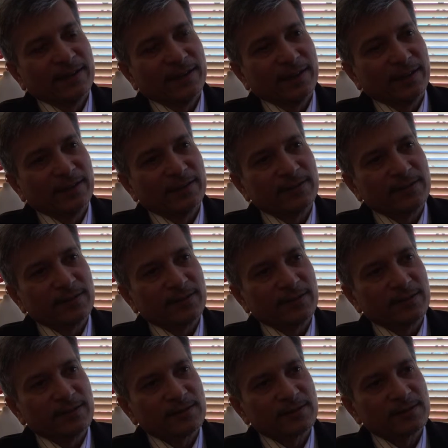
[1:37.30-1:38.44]
And
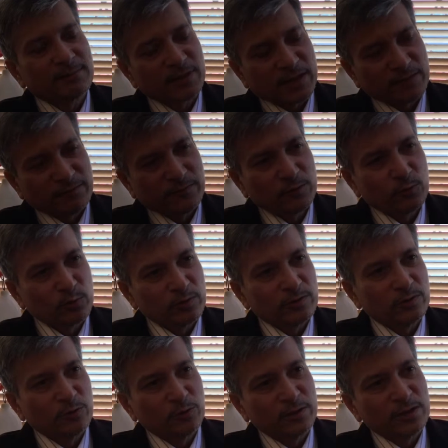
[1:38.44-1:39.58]
sometimes we
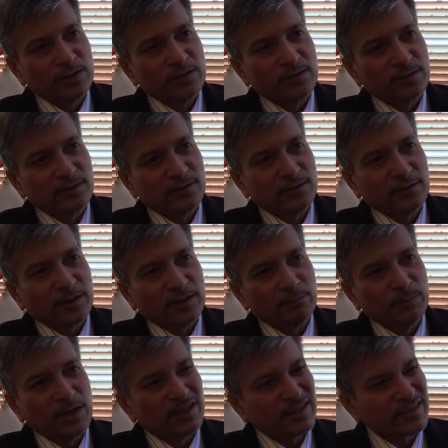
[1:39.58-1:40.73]
do need
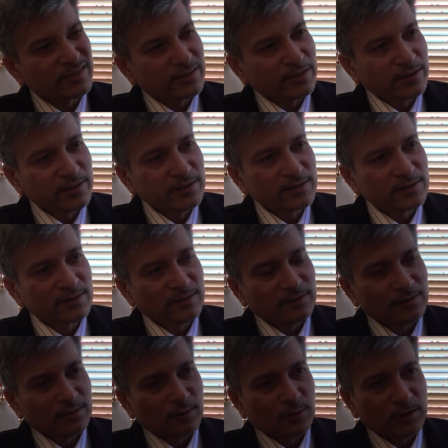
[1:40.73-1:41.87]
bladder studies
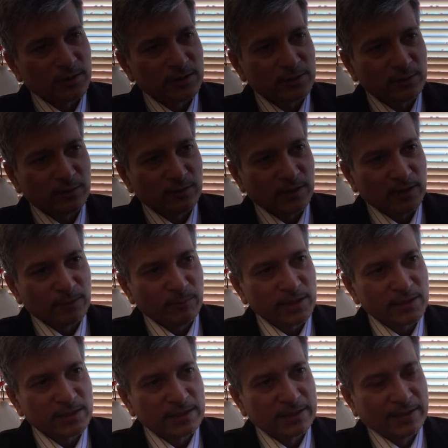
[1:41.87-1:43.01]
called as
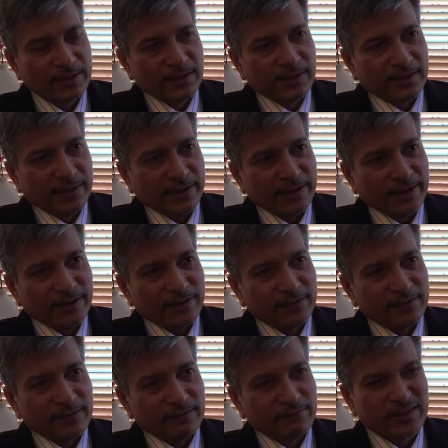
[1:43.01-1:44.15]
urodynamics.
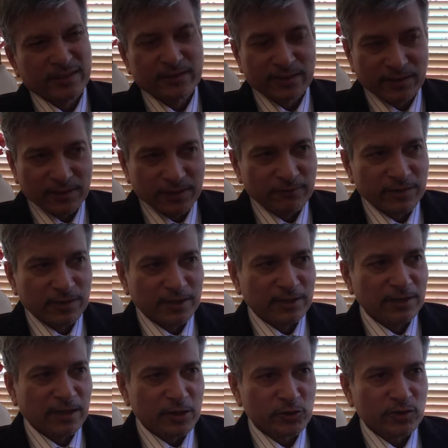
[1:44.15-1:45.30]
And very rarely we
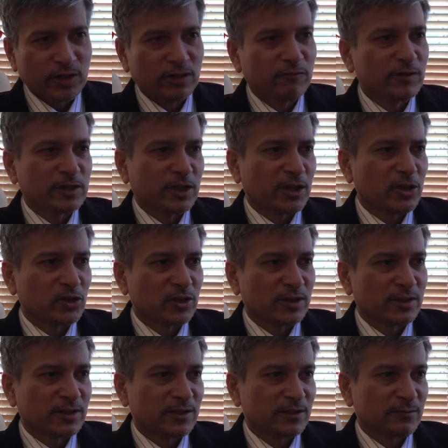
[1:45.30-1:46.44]
need additional
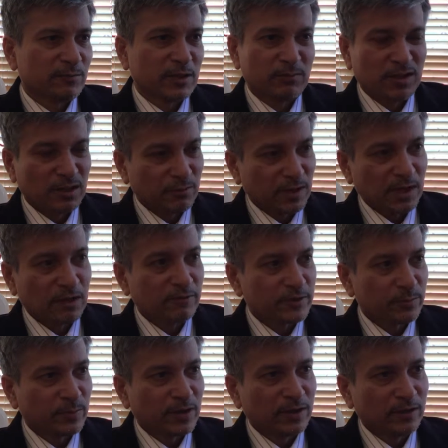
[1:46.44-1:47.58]
investigations, maybe MRI of
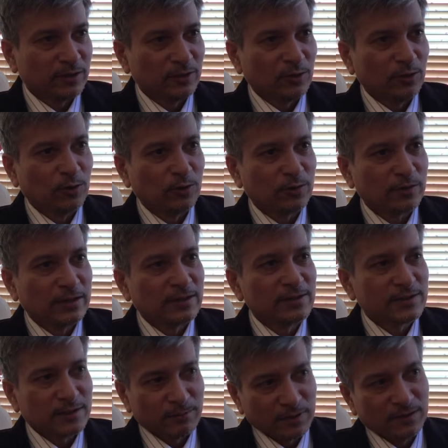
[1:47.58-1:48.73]
spine or
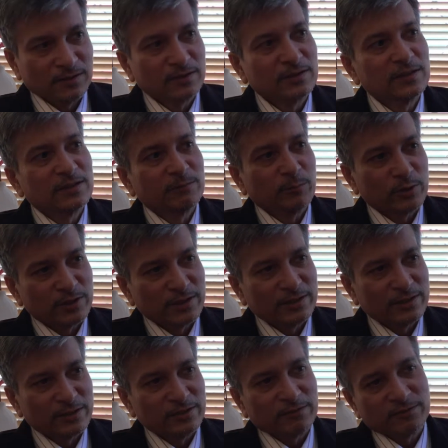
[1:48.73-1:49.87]
some other
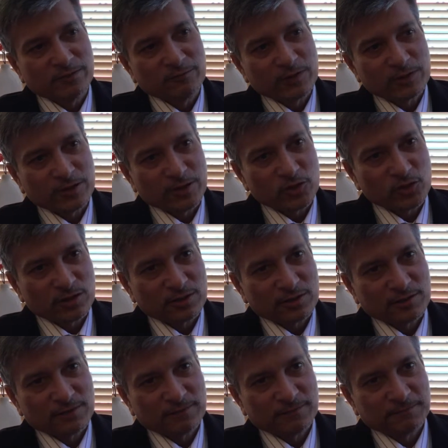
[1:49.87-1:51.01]
modalities of
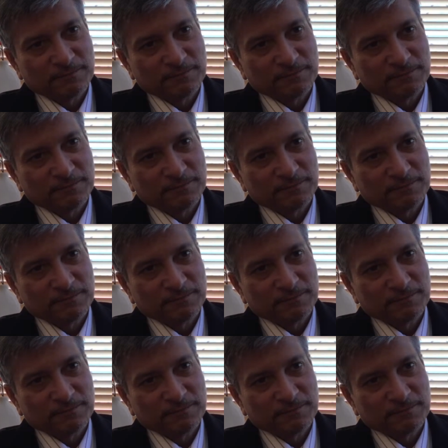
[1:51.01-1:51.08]
investigations.